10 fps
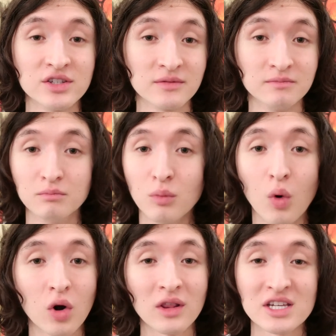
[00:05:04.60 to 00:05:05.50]
into
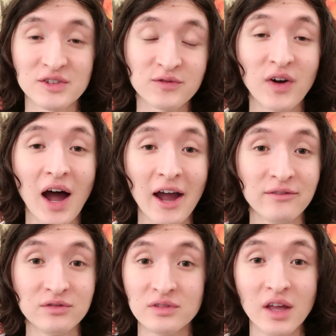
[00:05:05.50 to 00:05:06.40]
more or less
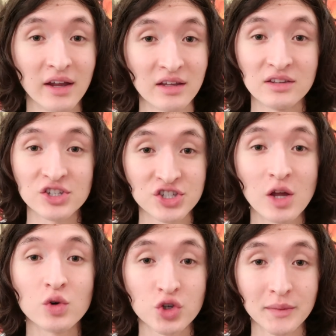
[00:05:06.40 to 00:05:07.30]
5
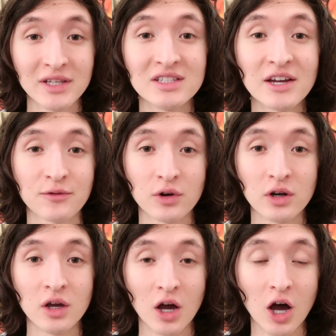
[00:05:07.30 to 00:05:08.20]
distinguishably
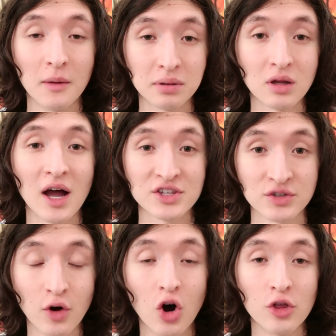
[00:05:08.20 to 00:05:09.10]
different plots
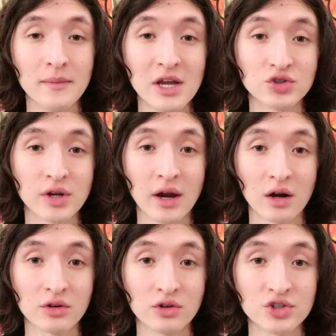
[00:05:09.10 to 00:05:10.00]
of all the major
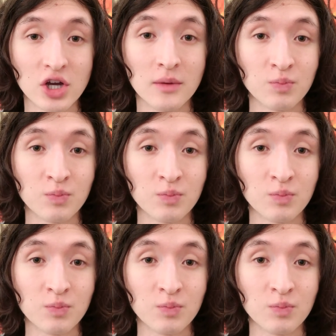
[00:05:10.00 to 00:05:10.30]
characters.